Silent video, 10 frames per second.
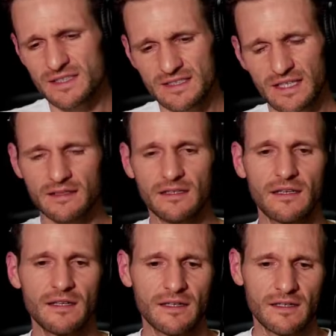in the set
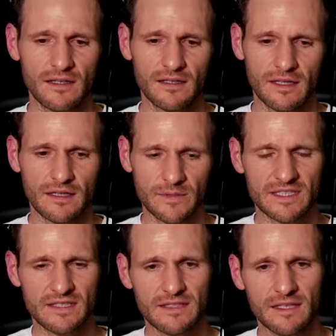or
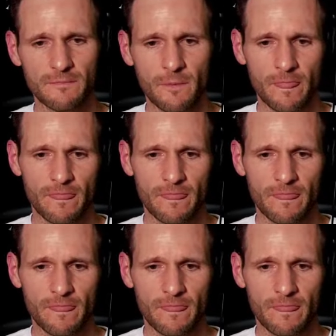elements in the set,